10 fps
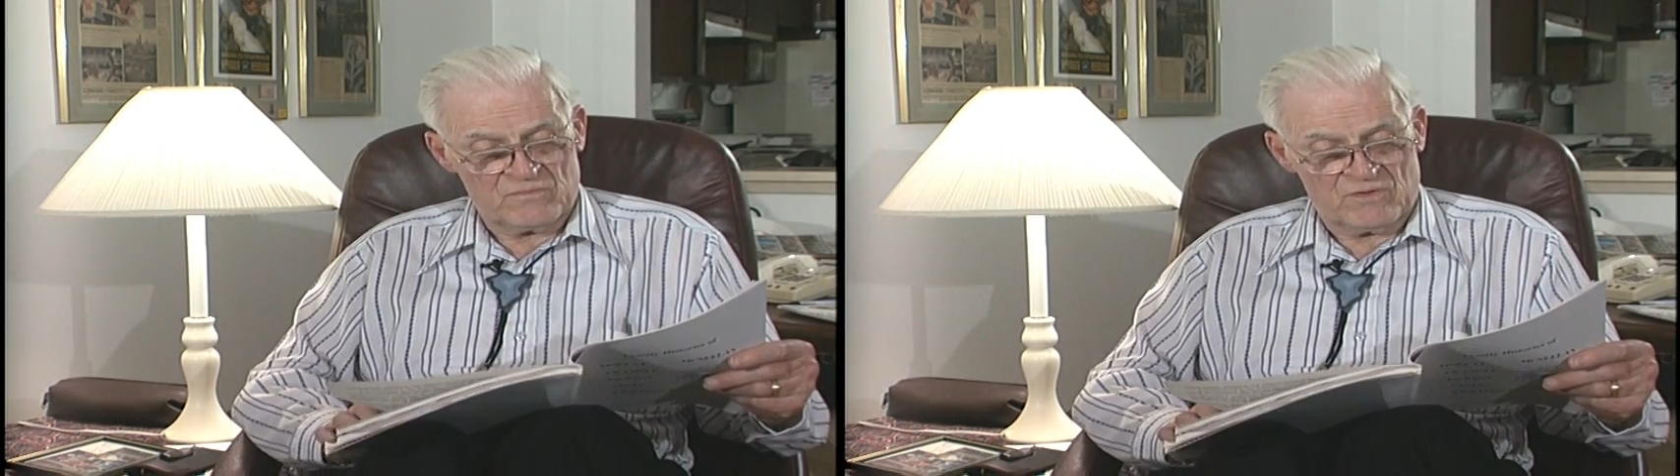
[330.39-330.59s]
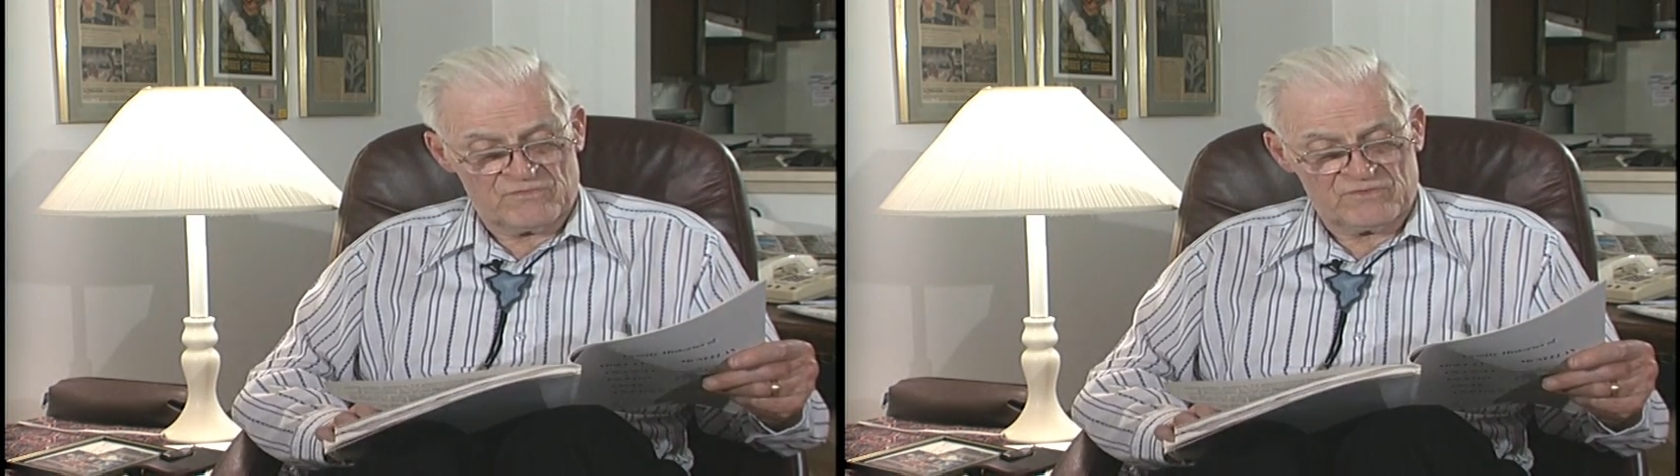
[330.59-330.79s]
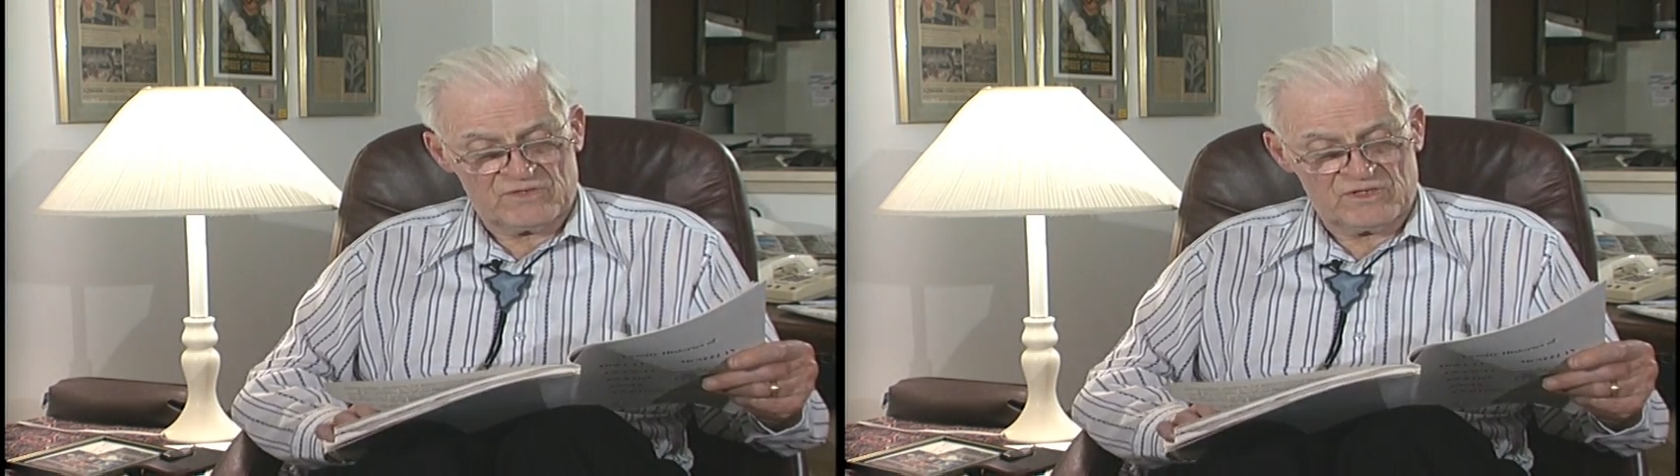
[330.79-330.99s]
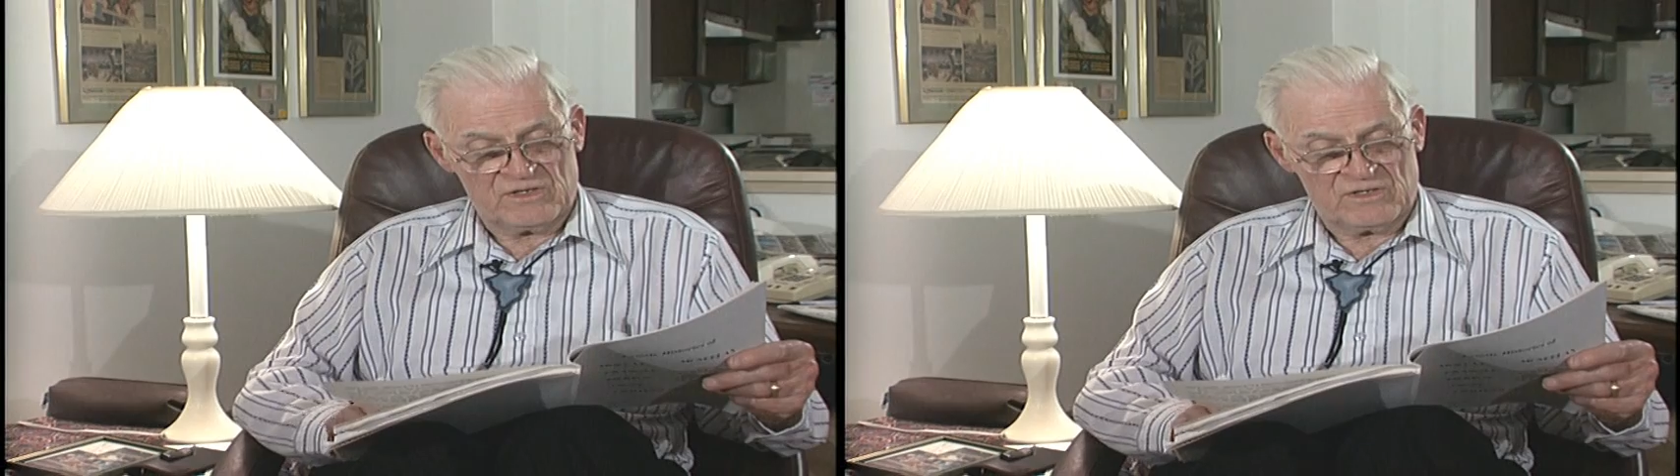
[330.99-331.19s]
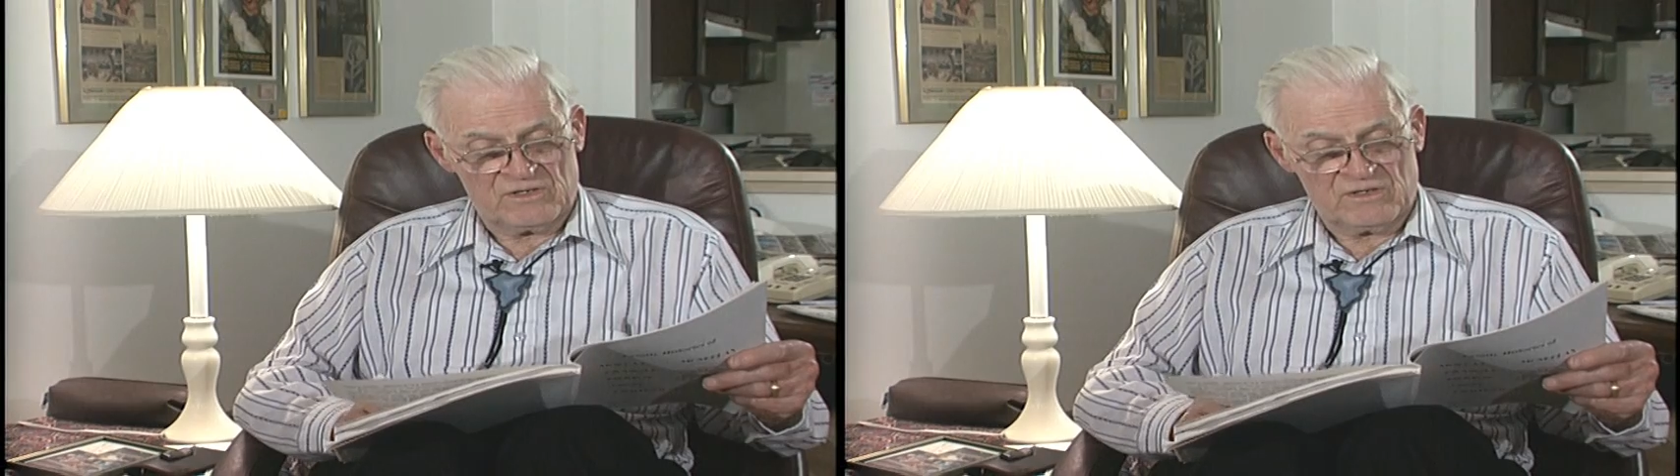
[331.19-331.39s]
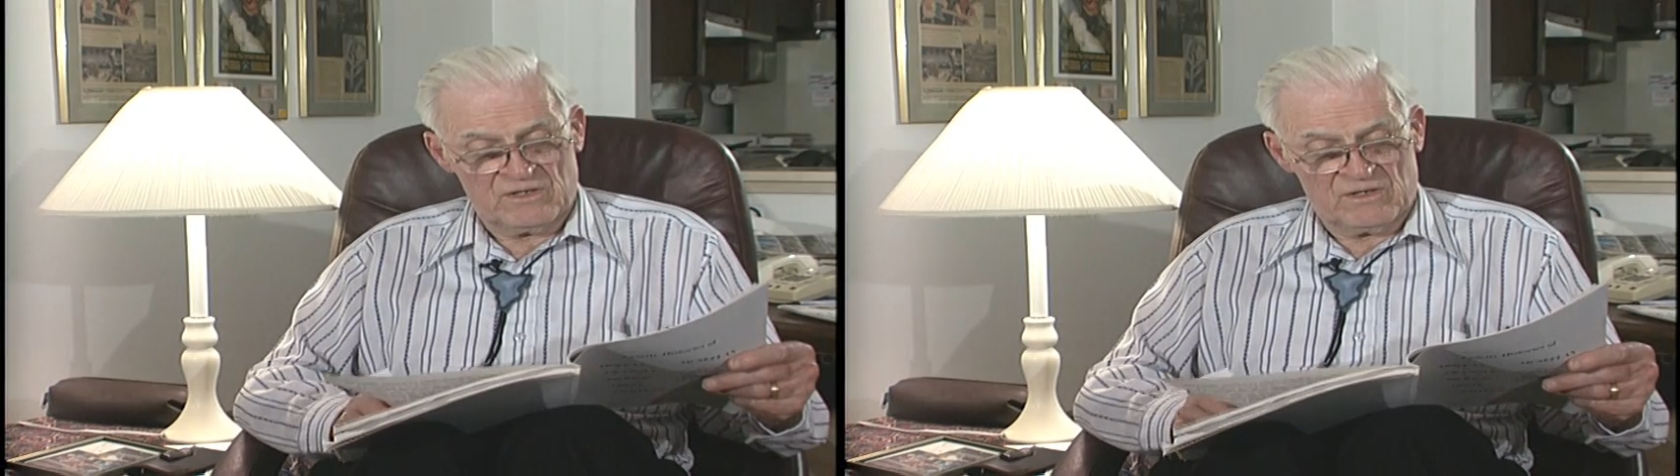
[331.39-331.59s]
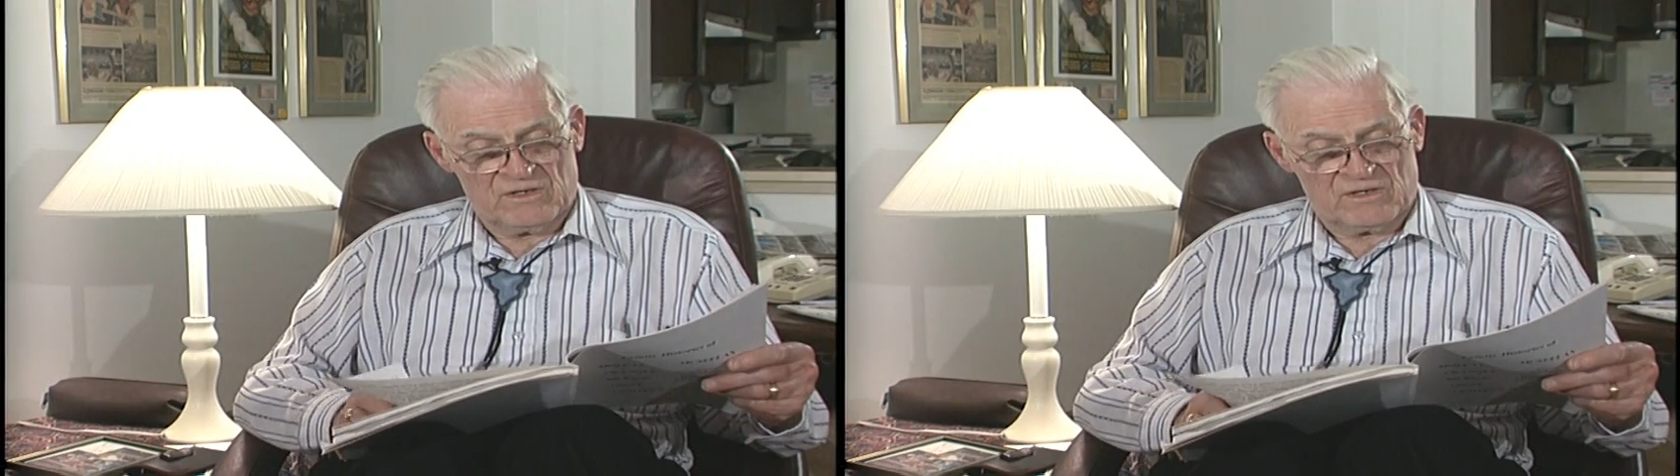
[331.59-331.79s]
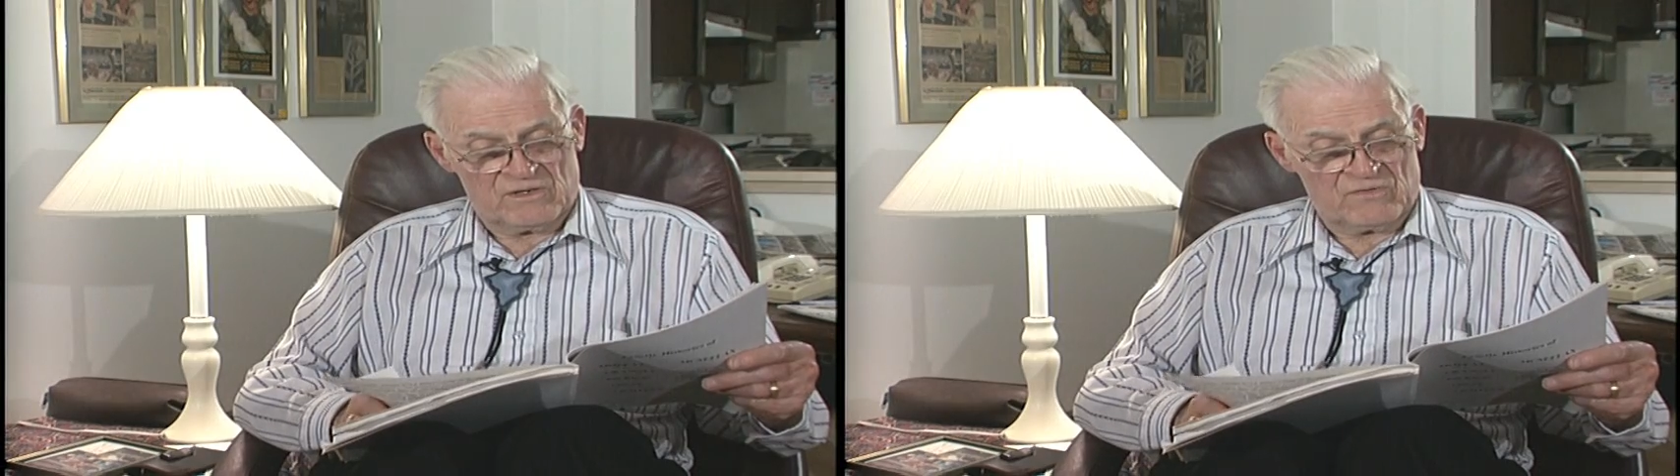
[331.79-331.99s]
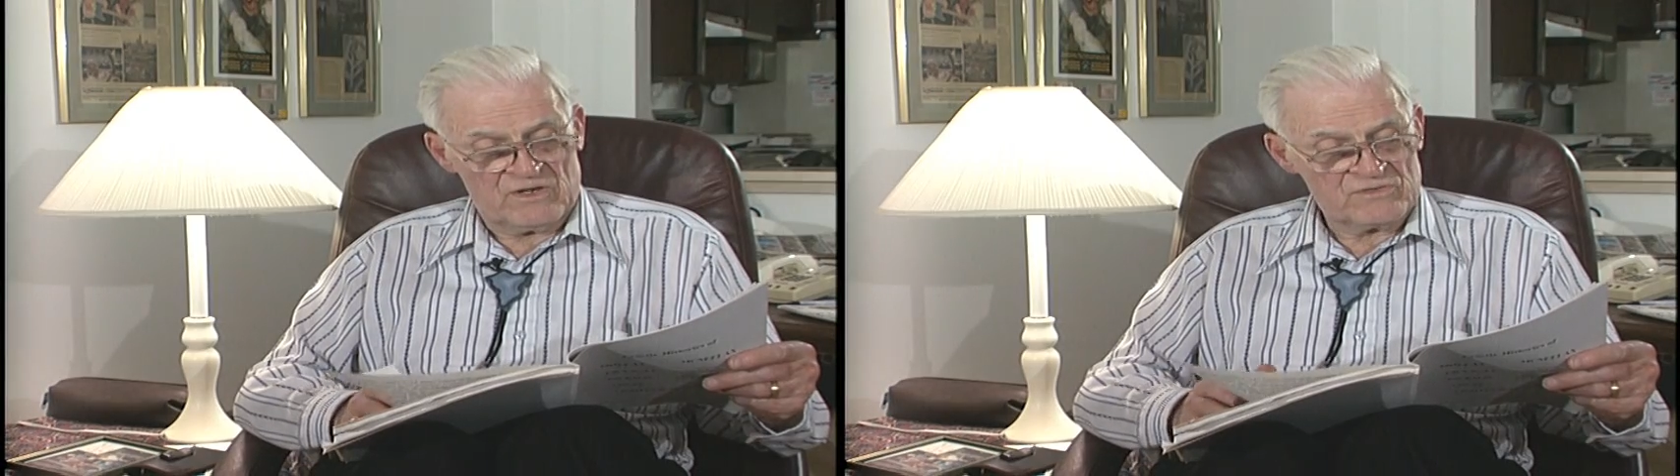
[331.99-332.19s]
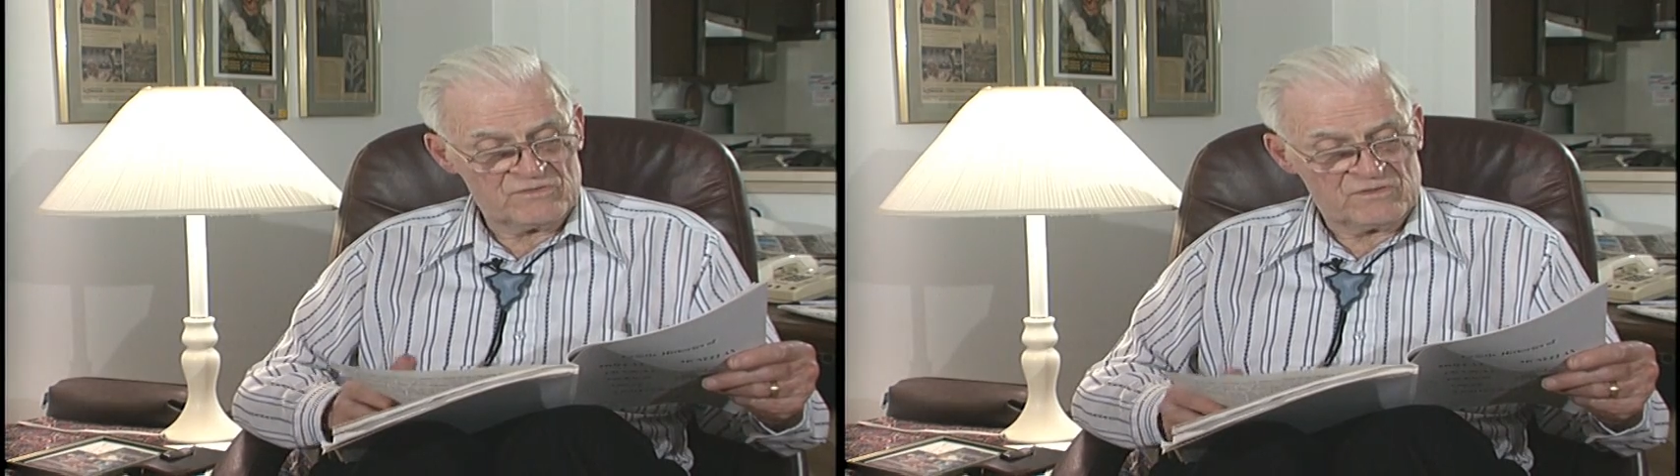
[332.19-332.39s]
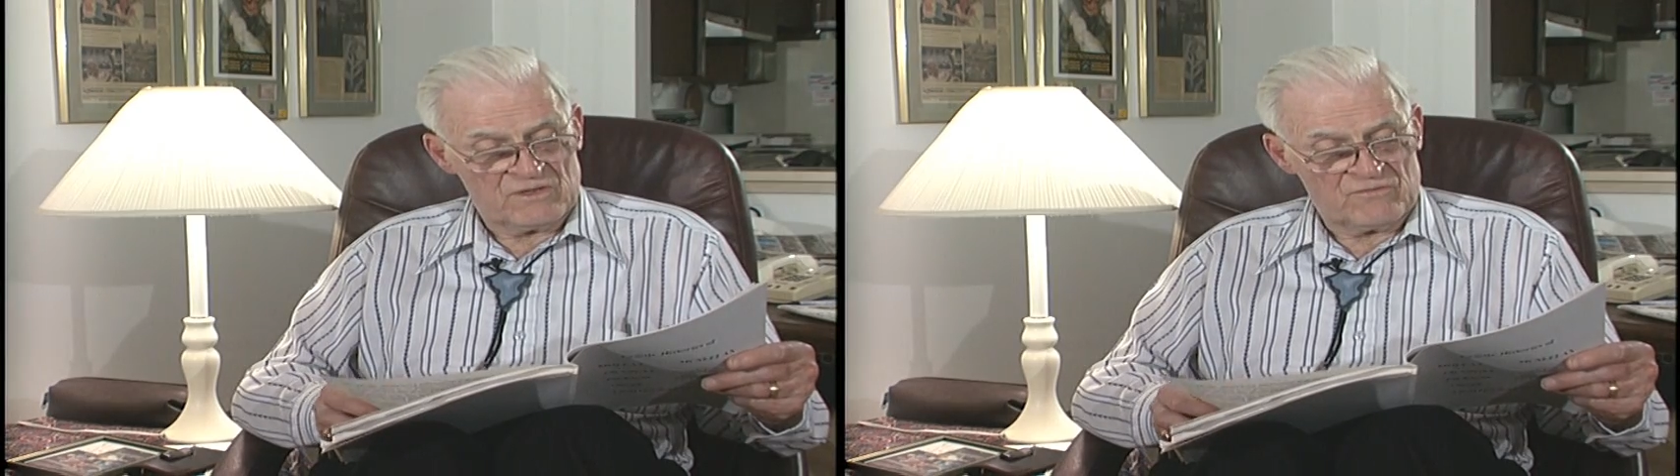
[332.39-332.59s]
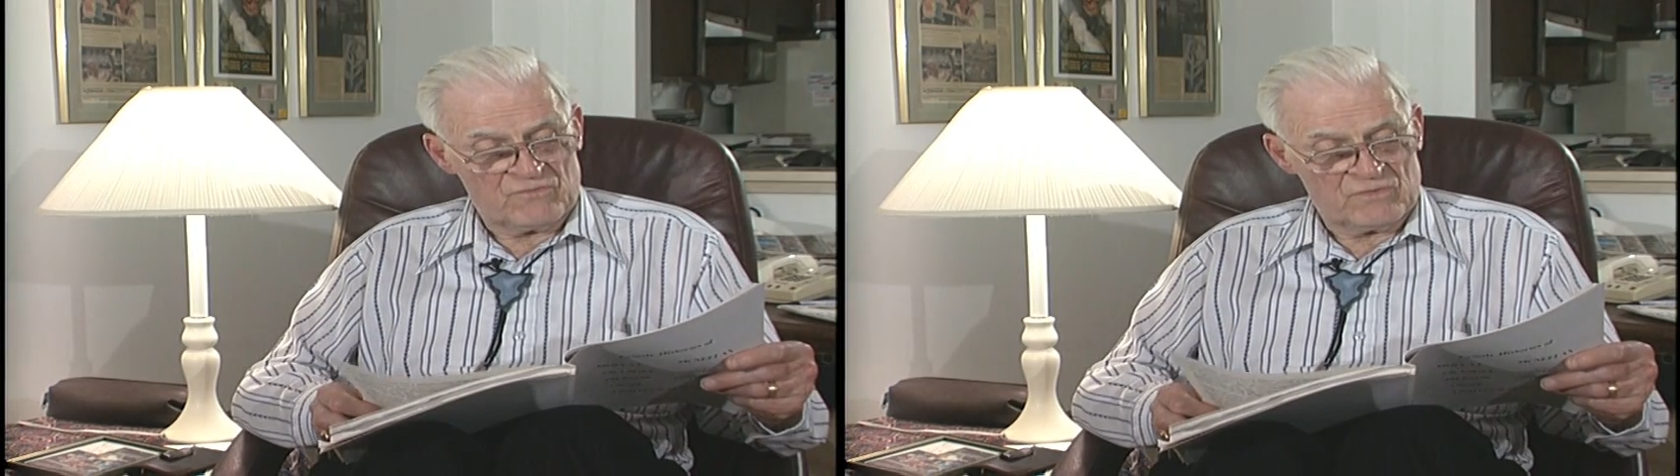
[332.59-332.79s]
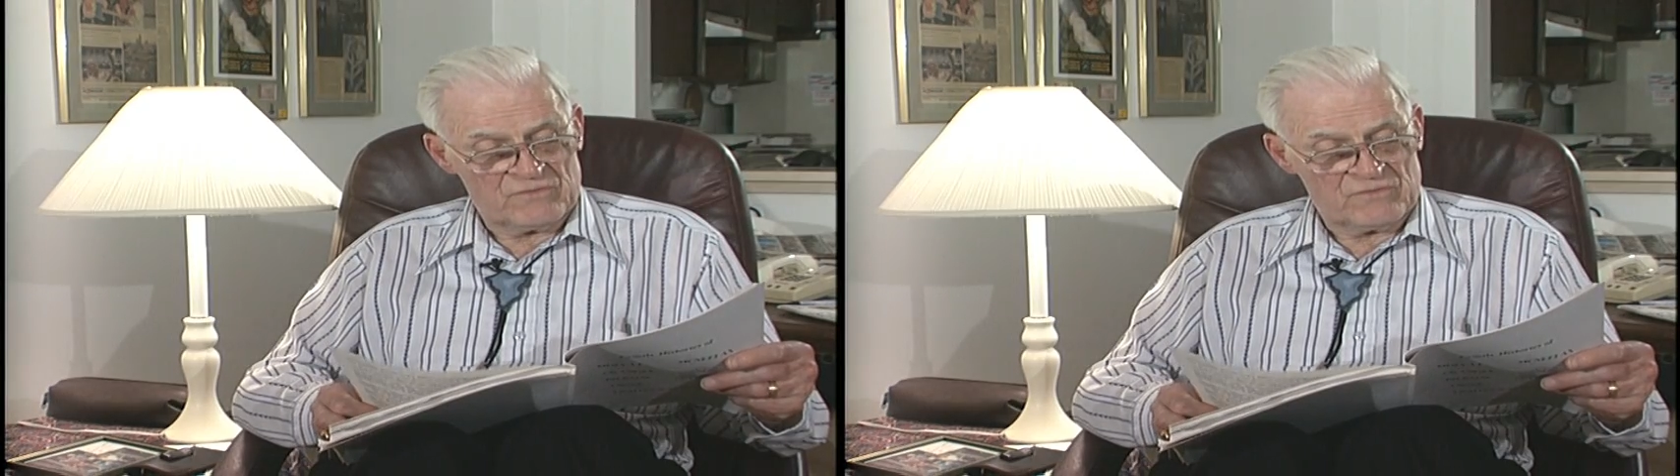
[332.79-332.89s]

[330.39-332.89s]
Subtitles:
Moffat, D.D., a graduate and for